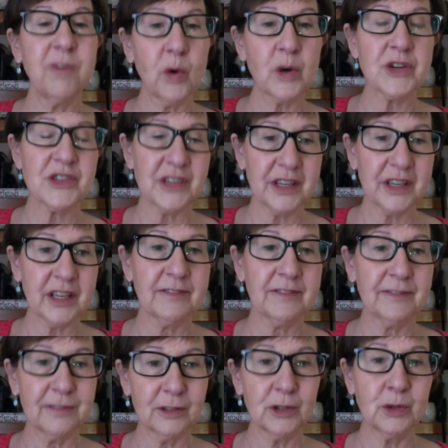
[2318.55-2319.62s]
force
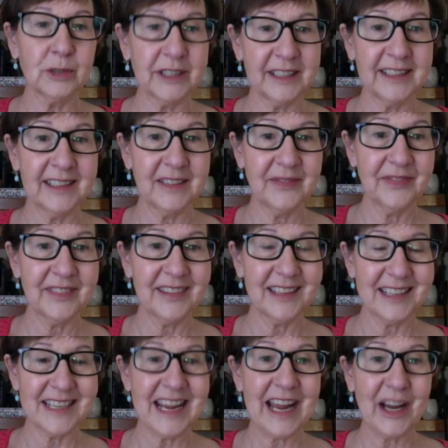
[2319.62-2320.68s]
enough fluid
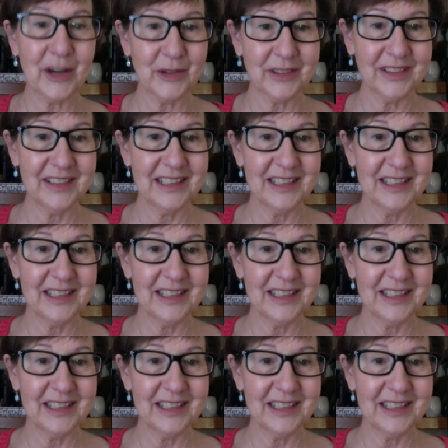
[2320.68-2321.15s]
down